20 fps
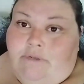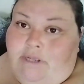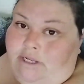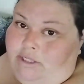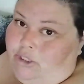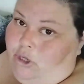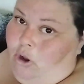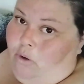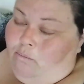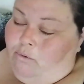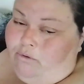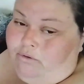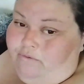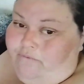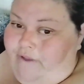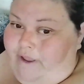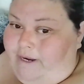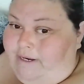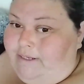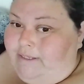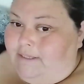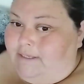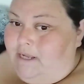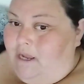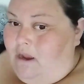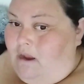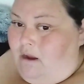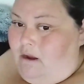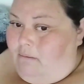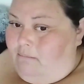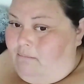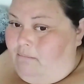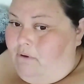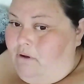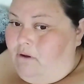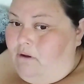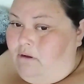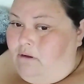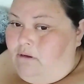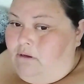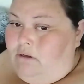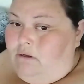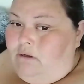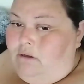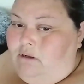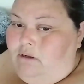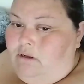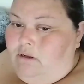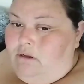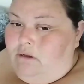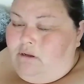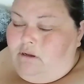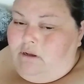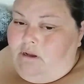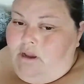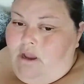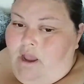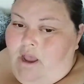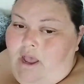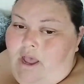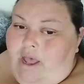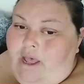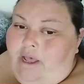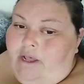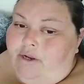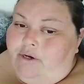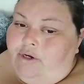It's almost fixed. Um, uh,